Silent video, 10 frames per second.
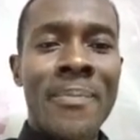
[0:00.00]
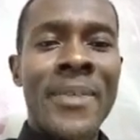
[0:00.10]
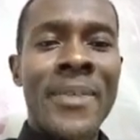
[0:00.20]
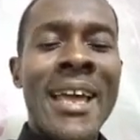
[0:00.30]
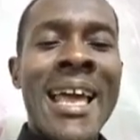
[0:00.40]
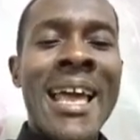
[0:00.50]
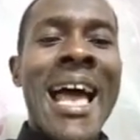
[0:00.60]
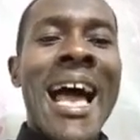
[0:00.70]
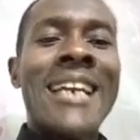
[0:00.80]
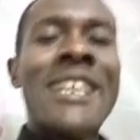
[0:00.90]

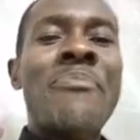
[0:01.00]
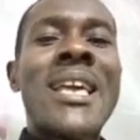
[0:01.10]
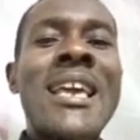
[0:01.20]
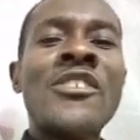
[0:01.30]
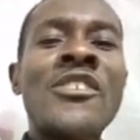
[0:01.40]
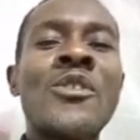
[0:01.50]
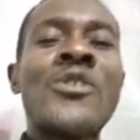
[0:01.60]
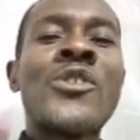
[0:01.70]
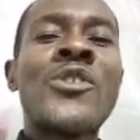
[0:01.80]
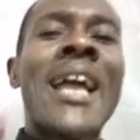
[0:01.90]
from the
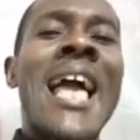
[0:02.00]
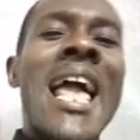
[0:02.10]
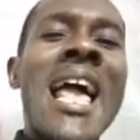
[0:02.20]
plant.